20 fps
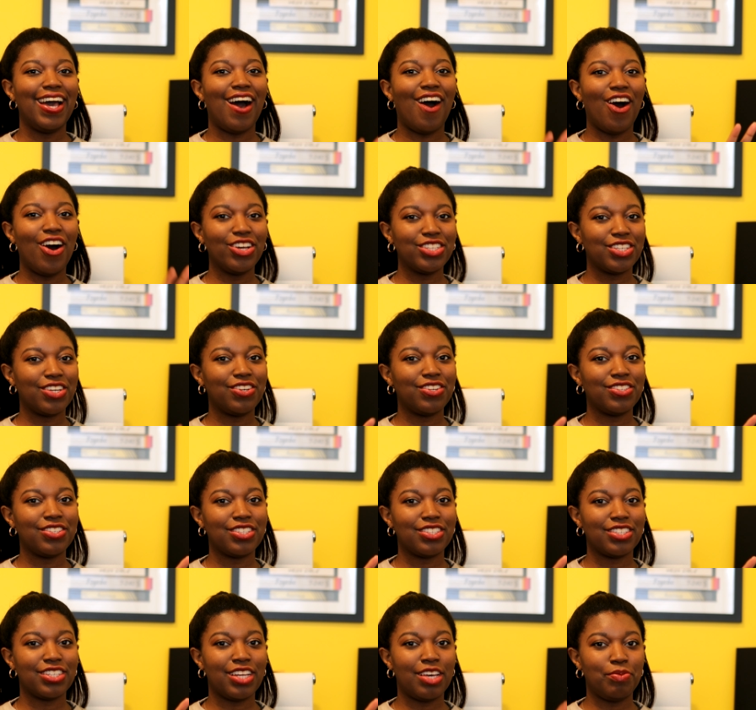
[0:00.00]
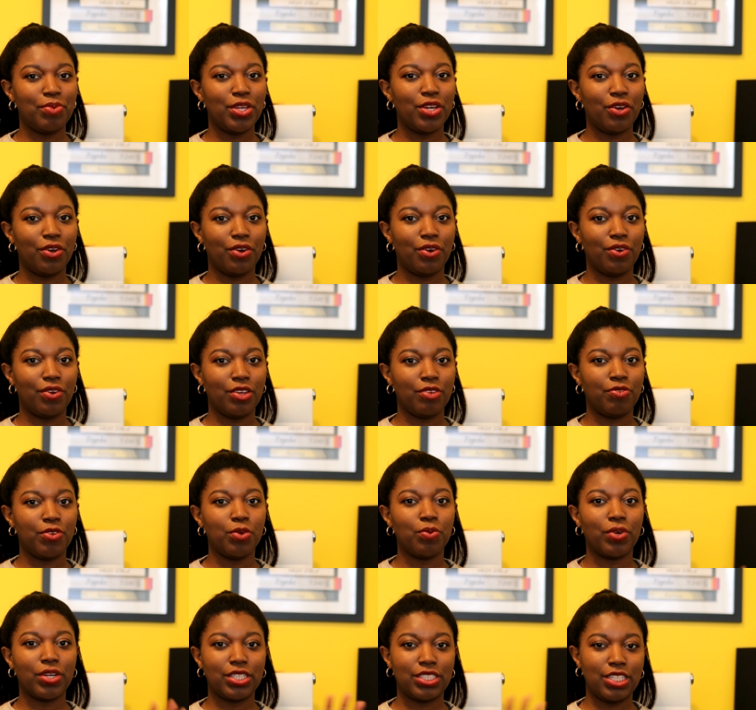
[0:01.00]
also, let me know if
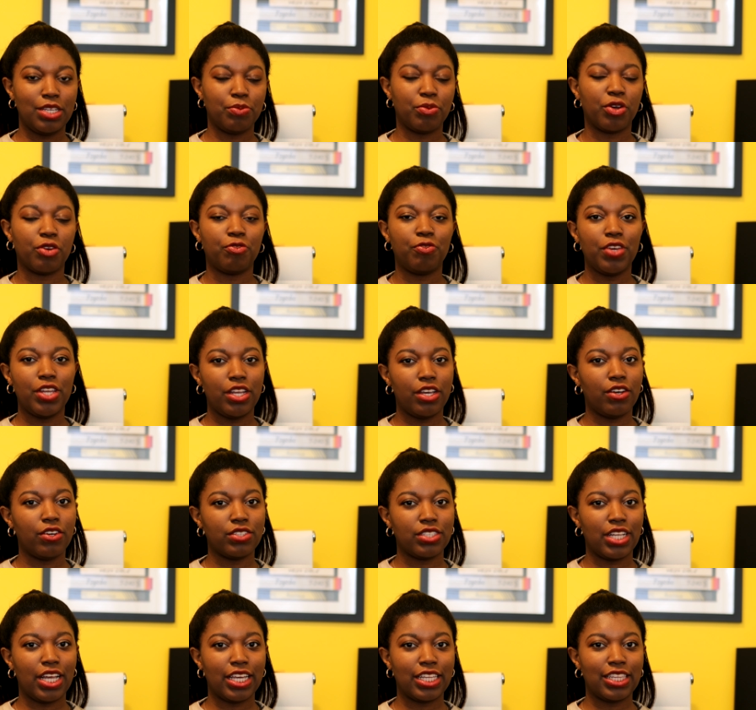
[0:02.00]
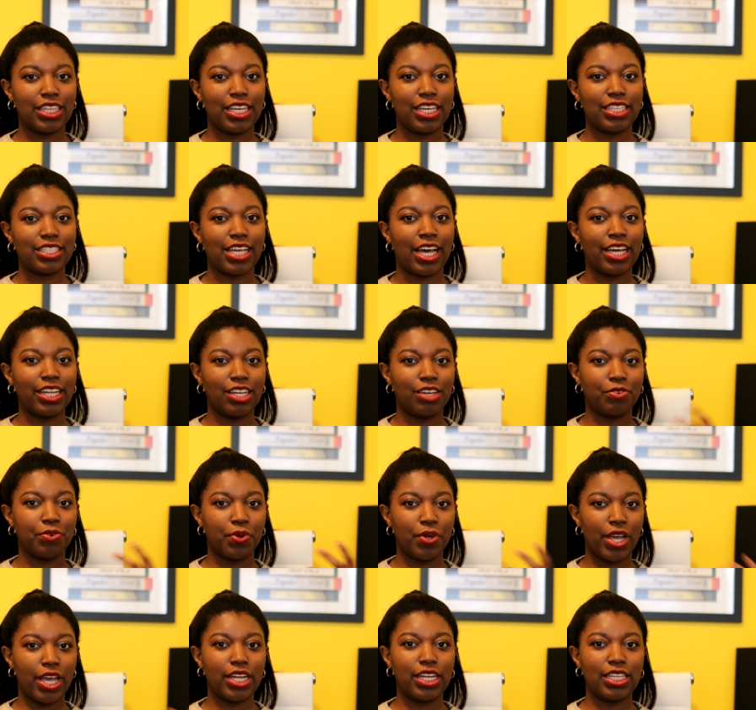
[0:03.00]
you want to see more videos like this. I love
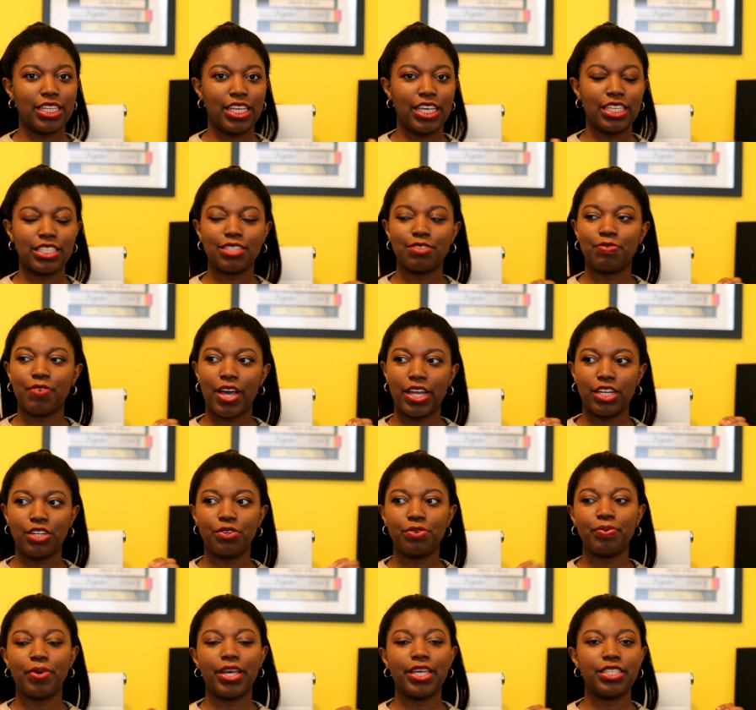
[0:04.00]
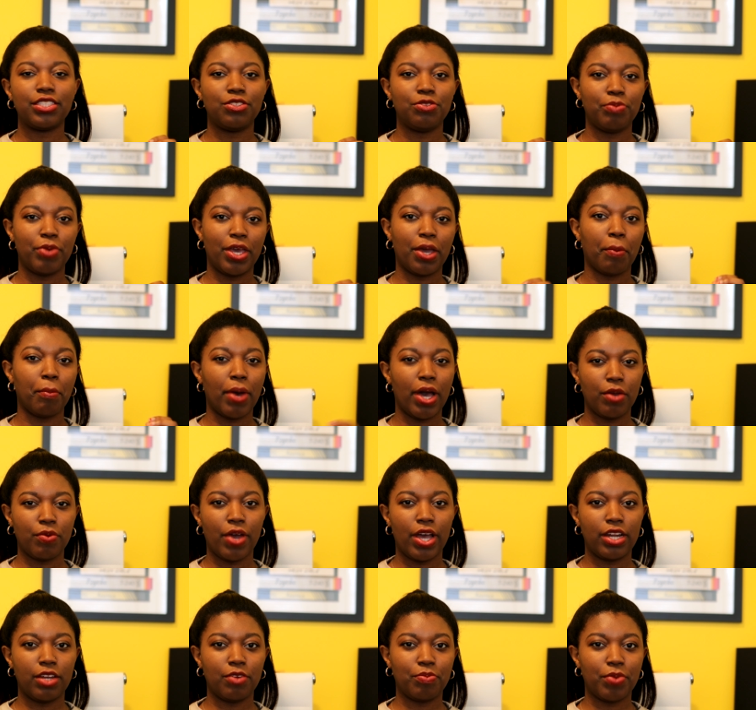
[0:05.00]
creating these and finding new ways to make my
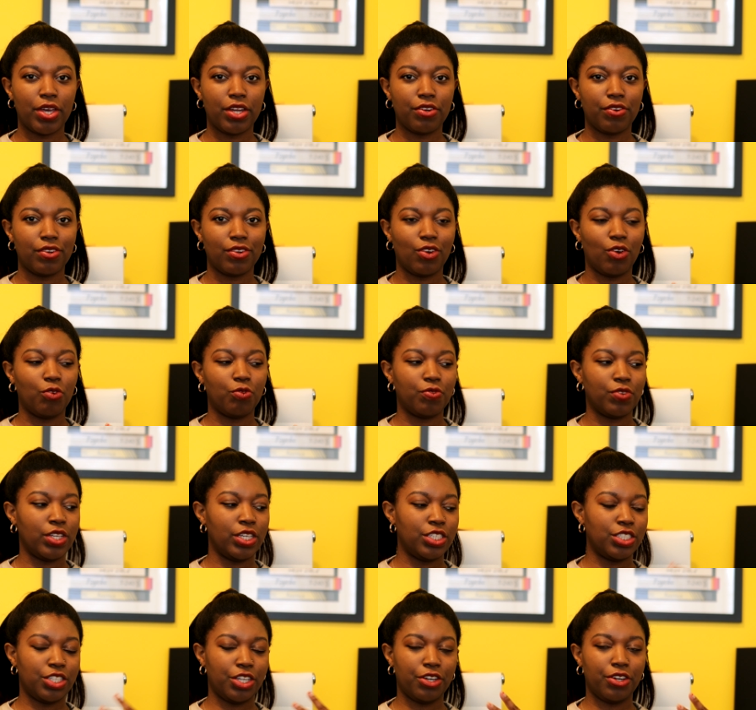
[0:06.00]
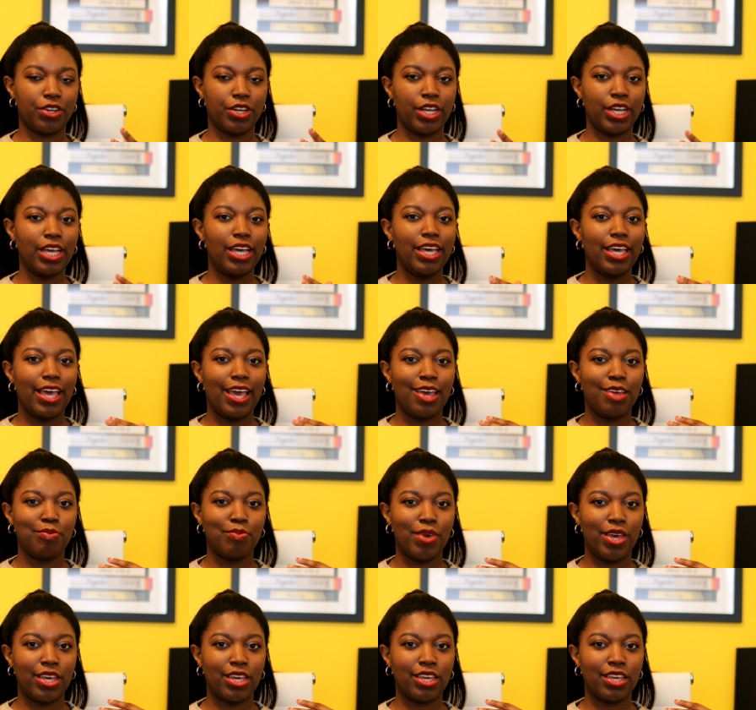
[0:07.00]
writing better and hopefully share it and
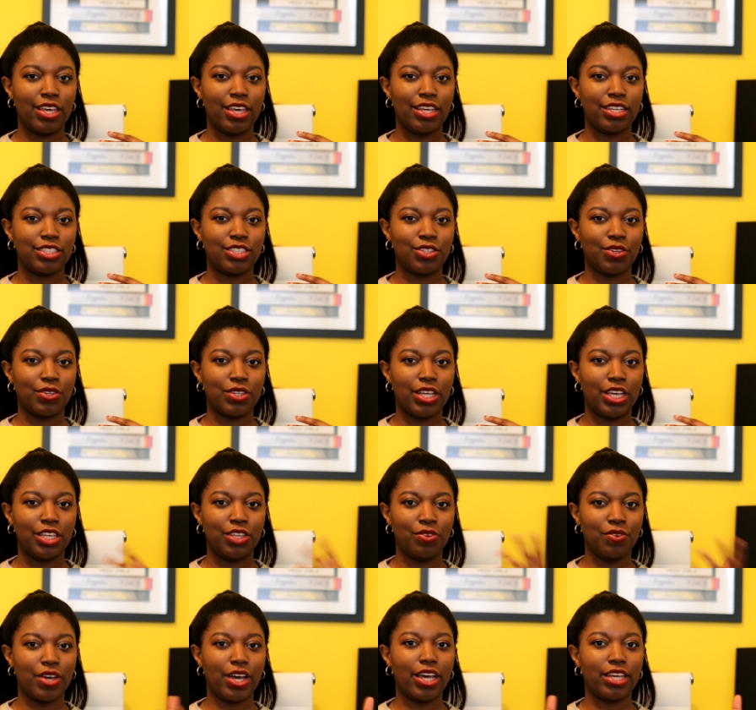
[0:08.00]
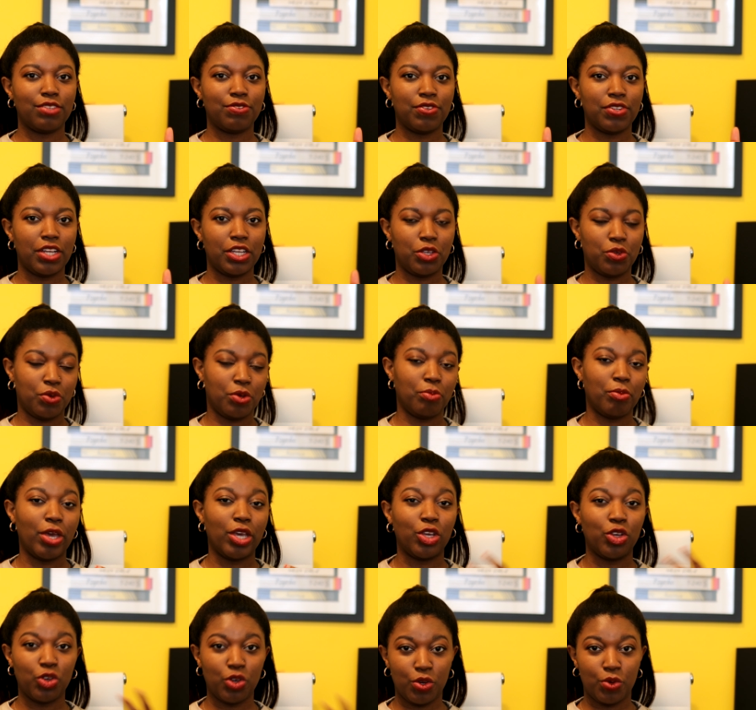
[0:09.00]
make it so that you guys feel like you can
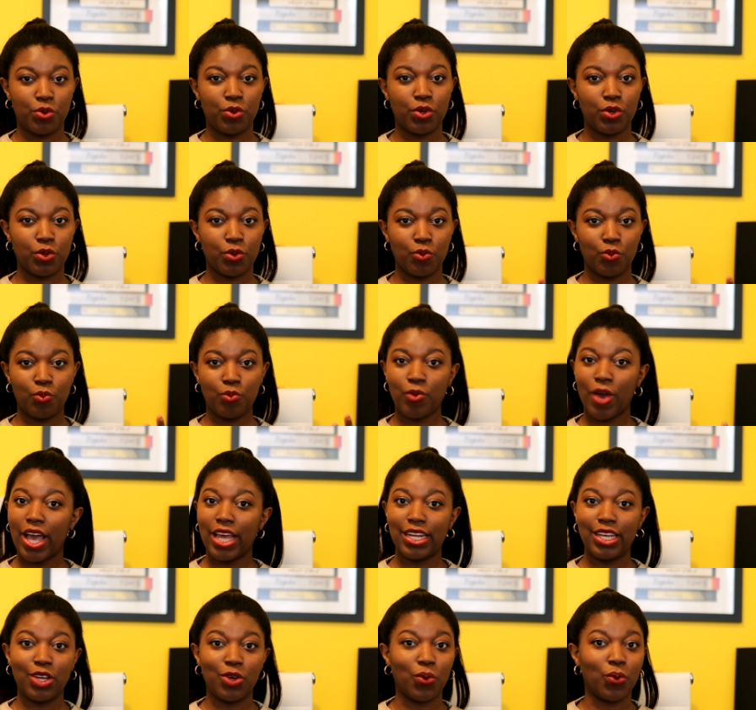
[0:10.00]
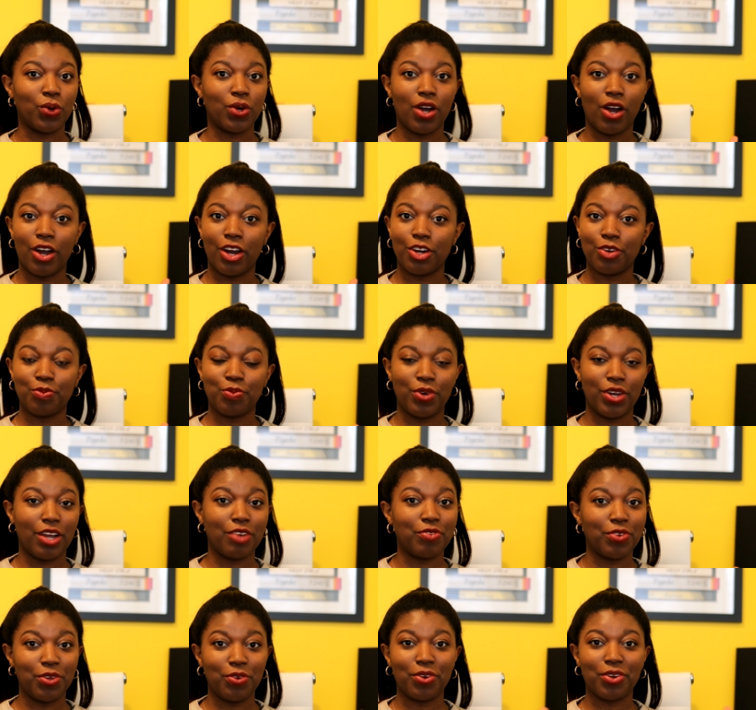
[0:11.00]
make your writing or art,
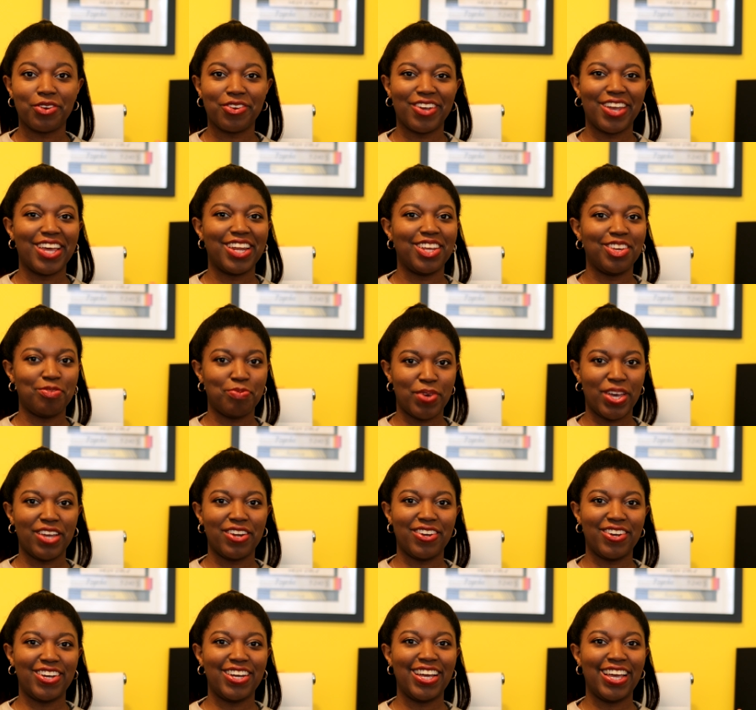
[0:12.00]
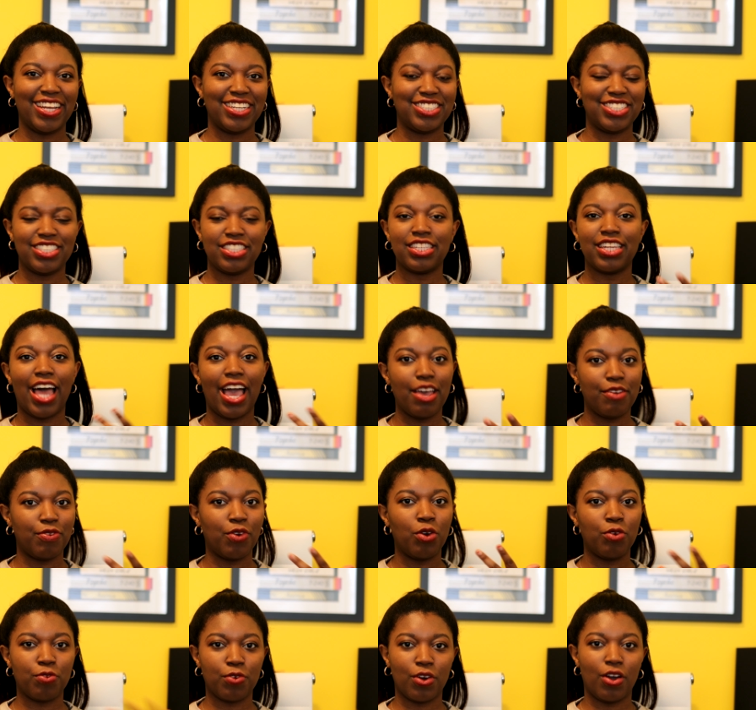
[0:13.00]
whatever you are creating, better, and just life
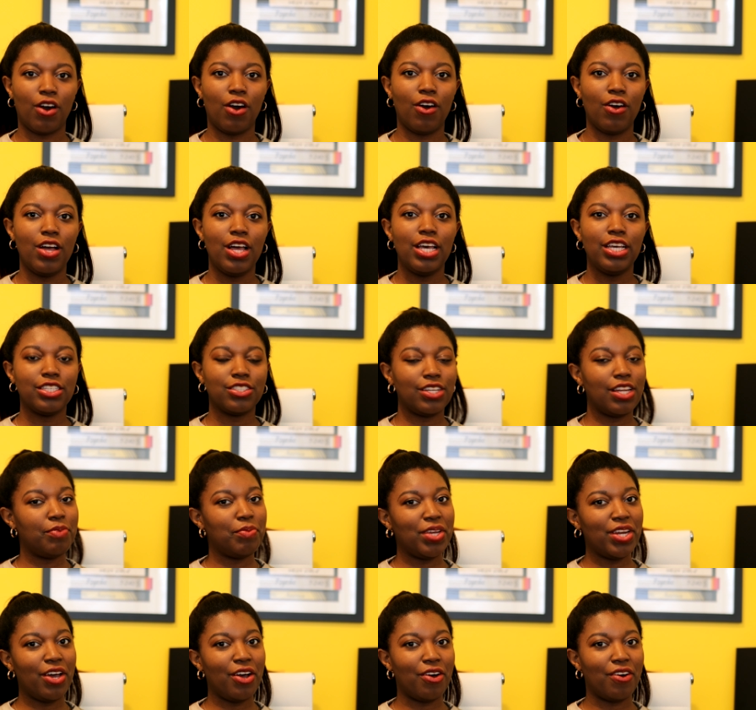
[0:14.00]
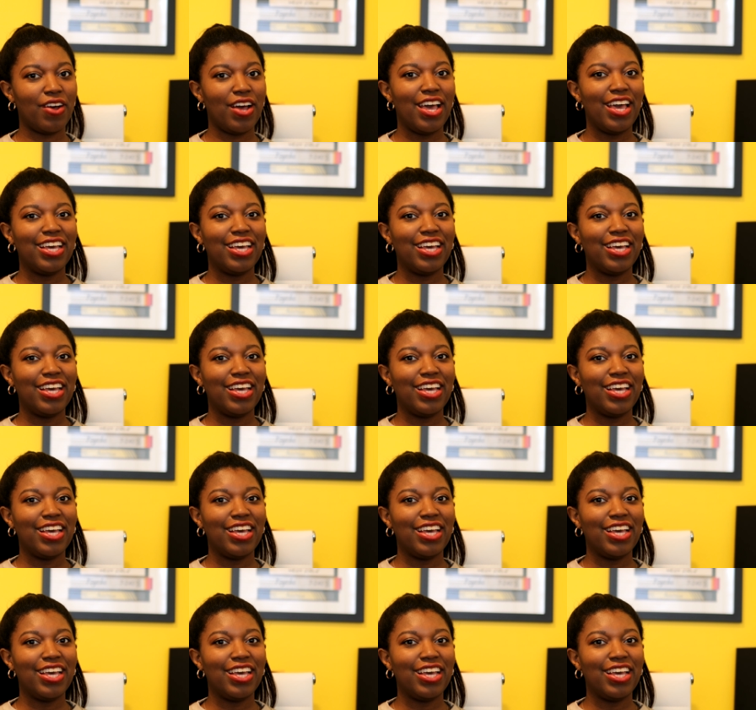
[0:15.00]
overall. So let me know.